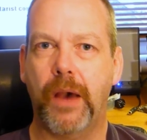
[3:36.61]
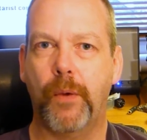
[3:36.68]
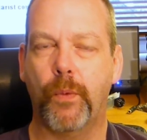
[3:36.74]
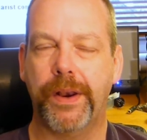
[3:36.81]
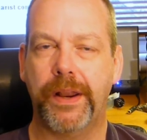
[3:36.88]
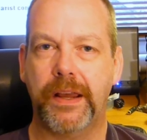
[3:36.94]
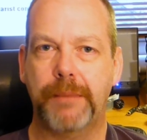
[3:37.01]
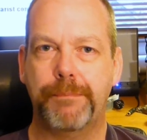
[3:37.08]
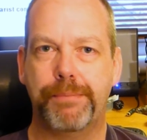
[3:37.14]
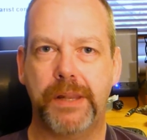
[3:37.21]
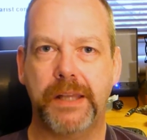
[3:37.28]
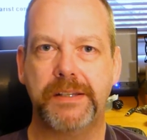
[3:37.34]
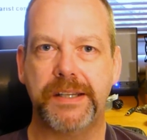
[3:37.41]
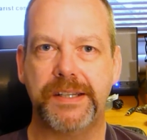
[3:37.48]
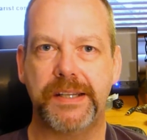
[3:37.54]
When I
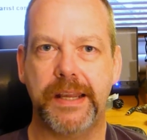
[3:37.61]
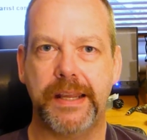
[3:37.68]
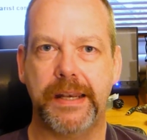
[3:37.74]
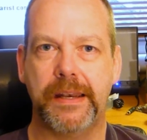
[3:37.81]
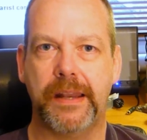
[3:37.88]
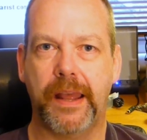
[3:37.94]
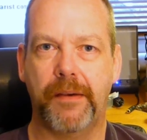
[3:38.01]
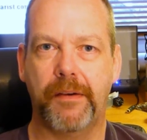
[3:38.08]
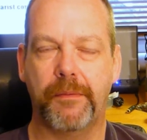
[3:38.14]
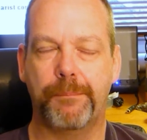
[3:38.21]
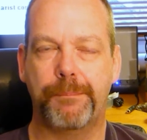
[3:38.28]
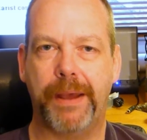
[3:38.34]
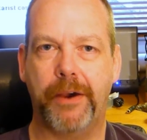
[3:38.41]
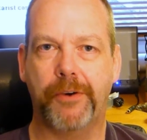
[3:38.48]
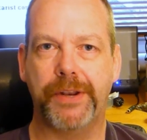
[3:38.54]
plugged it in,
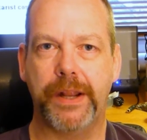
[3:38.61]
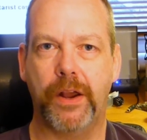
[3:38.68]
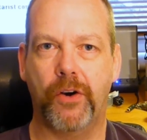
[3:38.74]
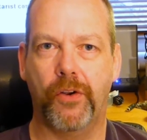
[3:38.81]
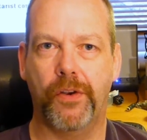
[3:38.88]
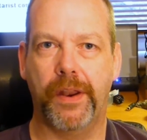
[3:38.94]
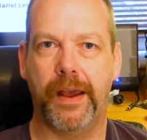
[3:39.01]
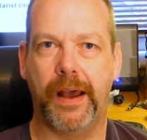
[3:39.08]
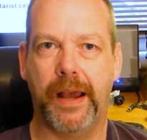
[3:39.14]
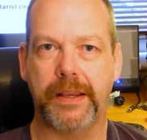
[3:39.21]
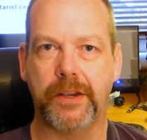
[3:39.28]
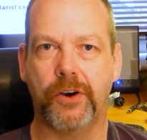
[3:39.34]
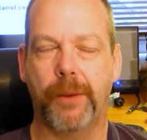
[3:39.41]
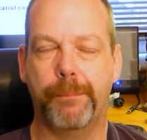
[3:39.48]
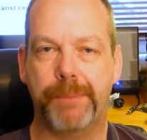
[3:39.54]
powered it on, I
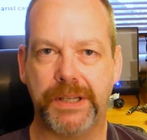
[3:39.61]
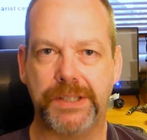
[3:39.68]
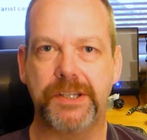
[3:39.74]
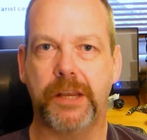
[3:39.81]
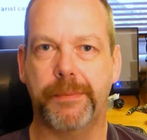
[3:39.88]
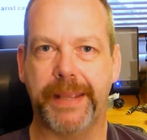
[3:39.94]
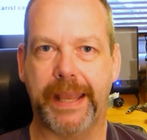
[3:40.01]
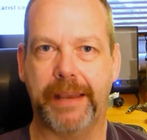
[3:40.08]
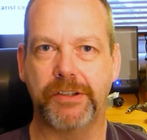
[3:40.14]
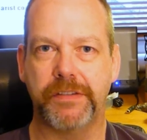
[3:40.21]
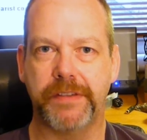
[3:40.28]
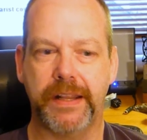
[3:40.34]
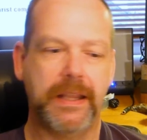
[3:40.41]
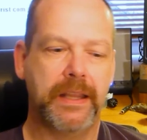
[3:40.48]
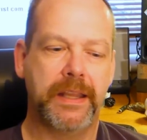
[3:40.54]
got a buzz coming out of
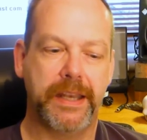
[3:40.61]
it.